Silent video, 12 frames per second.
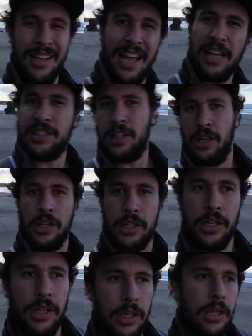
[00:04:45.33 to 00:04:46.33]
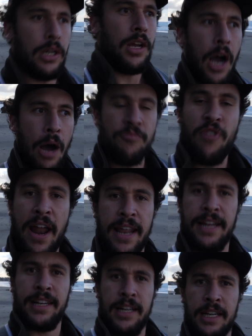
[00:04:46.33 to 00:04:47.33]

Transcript: How's it look? I'm running.